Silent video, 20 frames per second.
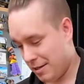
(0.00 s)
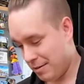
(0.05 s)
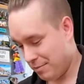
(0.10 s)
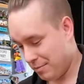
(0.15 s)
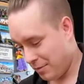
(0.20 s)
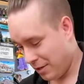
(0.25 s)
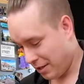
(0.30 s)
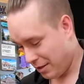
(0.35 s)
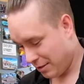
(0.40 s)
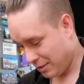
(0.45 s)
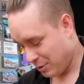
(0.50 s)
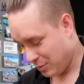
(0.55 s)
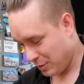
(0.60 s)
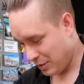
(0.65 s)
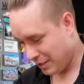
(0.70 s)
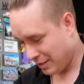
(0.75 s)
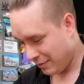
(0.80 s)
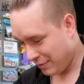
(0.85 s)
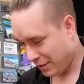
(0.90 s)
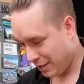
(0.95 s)
Nothing
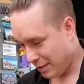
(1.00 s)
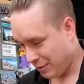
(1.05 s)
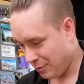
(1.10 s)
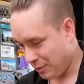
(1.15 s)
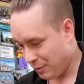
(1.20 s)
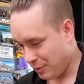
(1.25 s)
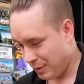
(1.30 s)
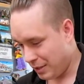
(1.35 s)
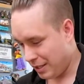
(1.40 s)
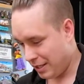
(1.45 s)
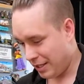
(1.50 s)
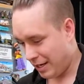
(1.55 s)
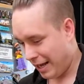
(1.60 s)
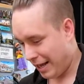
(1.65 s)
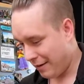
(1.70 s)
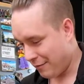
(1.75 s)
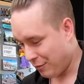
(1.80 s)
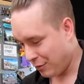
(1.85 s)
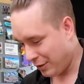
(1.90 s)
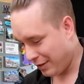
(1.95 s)
specific. It will be an
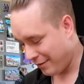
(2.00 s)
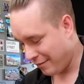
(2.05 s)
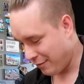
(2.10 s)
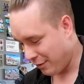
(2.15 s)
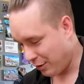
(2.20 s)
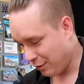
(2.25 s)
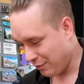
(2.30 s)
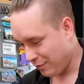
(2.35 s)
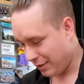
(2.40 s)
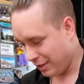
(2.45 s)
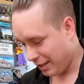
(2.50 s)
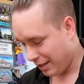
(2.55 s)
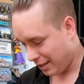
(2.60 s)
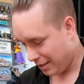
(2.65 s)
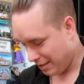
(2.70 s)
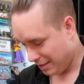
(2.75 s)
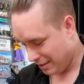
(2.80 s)
ever-evolving